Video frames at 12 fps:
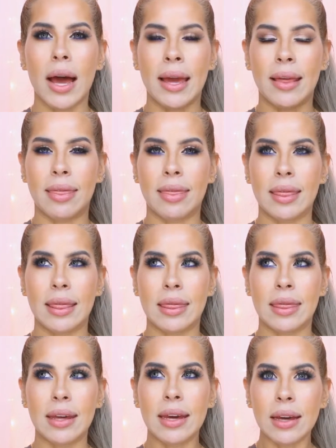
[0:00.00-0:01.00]
I
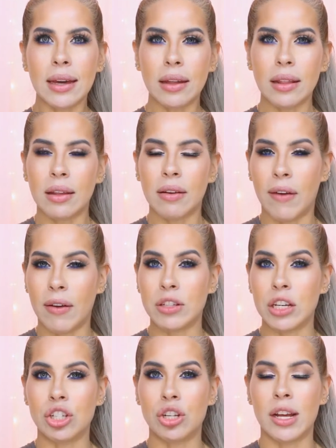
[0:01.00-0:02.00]
think the
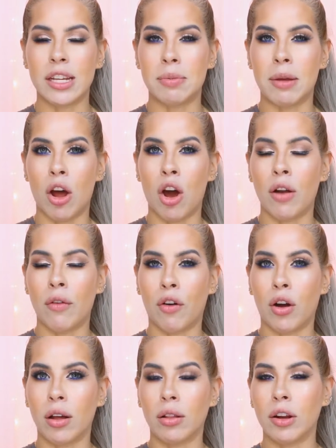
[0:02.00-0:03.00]
foundation has been on
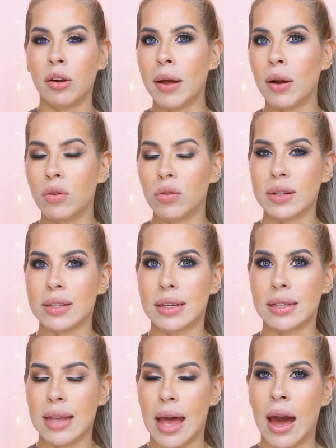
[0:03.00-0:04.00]
for a little bit over
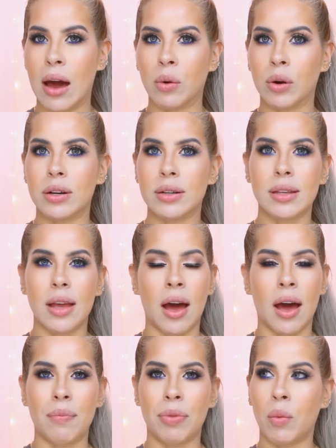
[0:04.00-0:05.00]
6 hours.
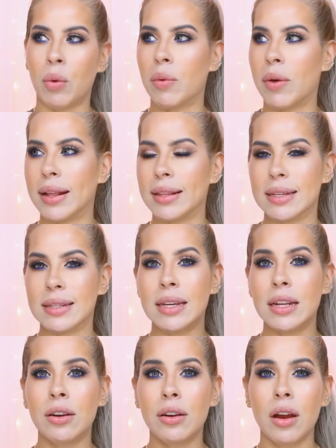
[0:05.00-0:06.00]
We went to
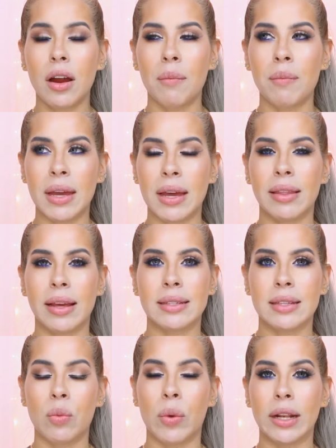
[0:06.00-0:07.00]
dinner. Me and
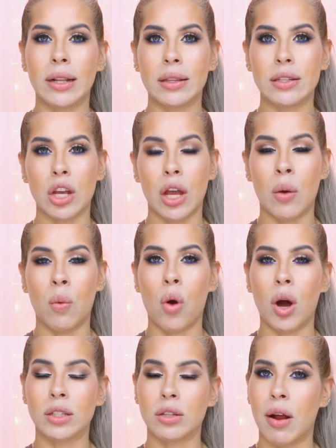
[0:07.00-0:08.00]
Lexi went and
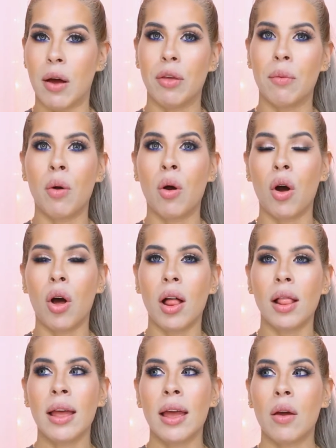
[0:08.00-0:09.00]
walked around the
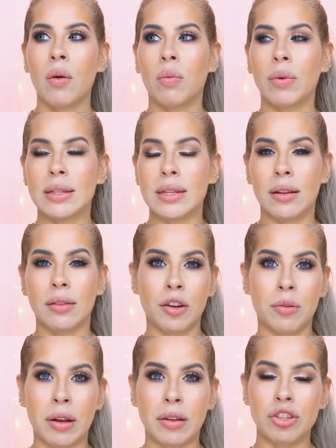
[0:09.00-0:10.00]
mall. We did a
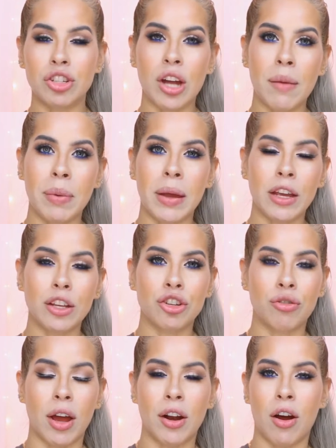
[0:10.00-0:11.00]
little bit of shopping,
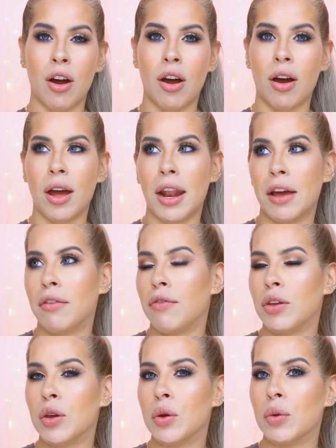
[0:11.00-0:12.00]
tried on a
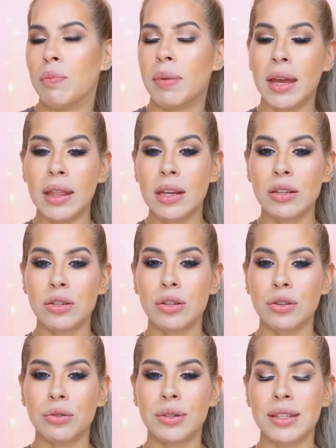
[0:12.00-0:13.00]
few bathing
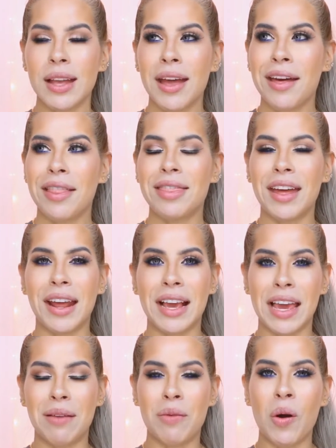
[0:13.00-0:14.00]
suits. Then I
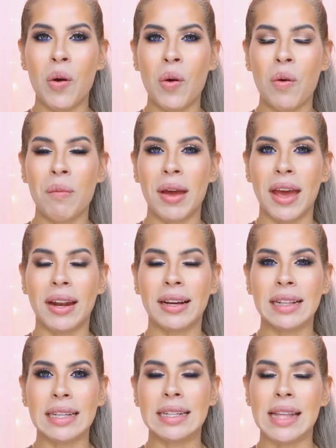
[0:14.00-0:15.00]
came home and
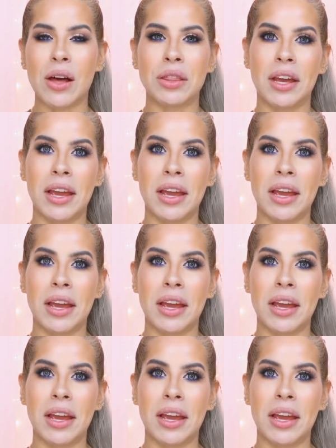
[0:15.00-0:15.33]
cleaned out the